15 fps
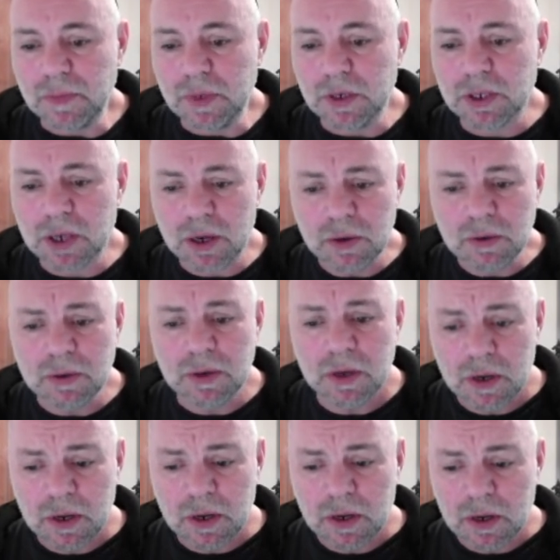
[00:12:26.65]
So
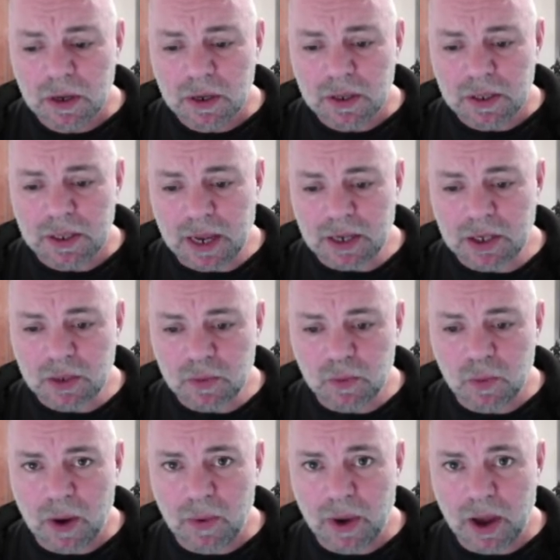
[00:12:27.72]
that's
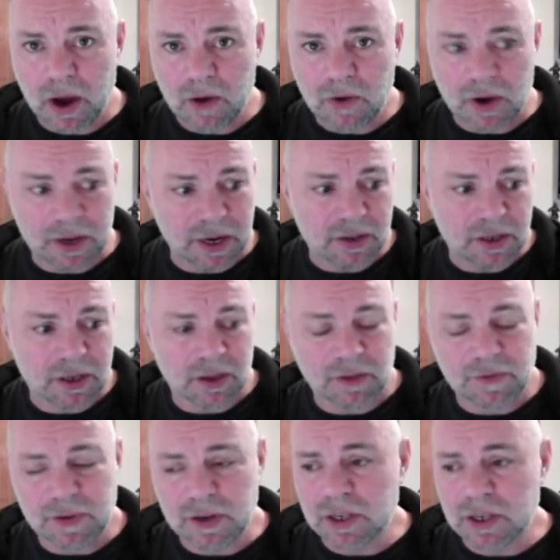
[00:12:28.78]
where we are right now. These are the
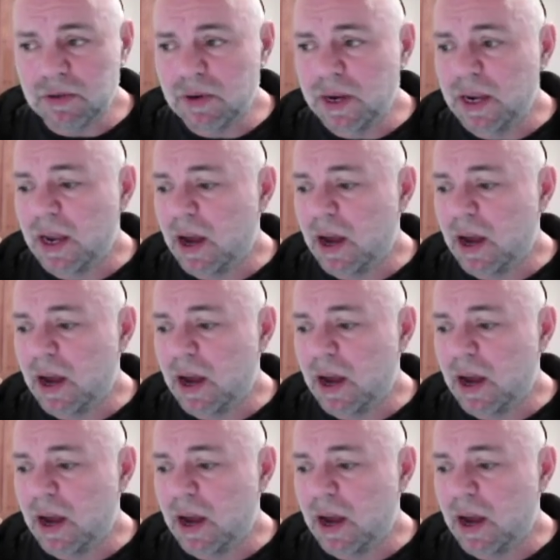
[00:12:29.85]
first three.